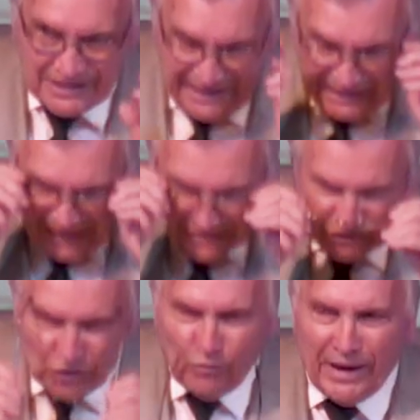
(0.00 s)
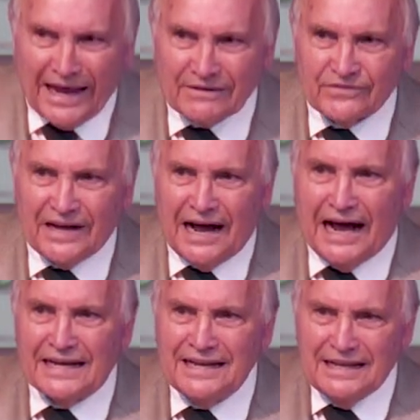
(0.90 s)
he got so mad of
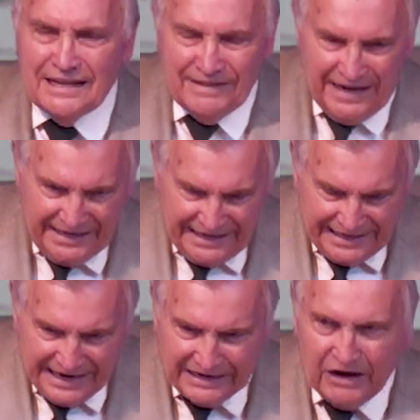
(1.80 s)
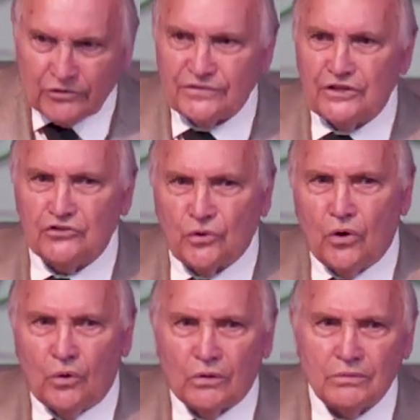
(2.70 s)
God that he got out of
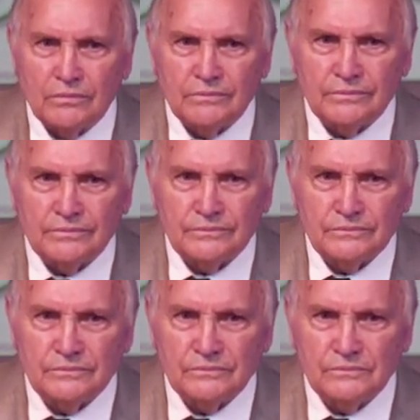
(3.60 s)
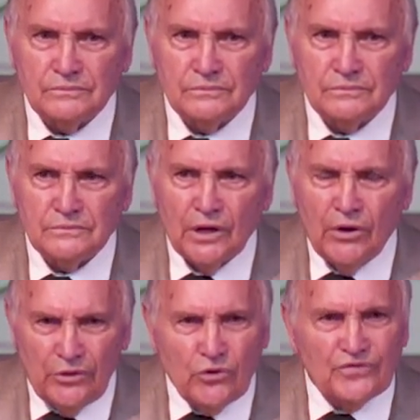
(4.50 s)
control.
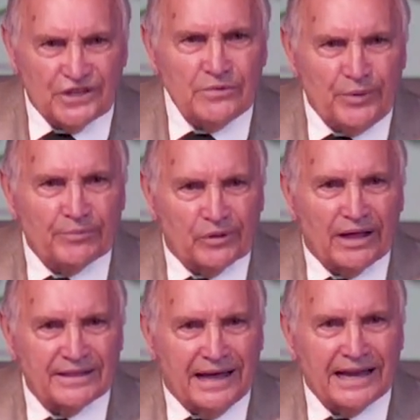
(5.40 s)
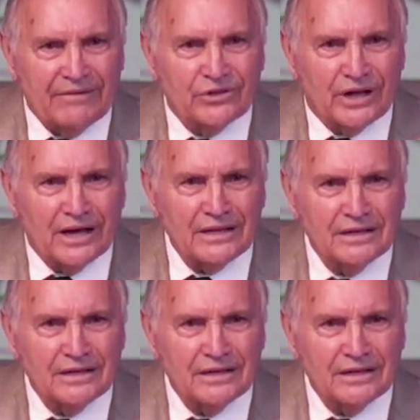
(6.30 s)
You've seen people like that, have you not?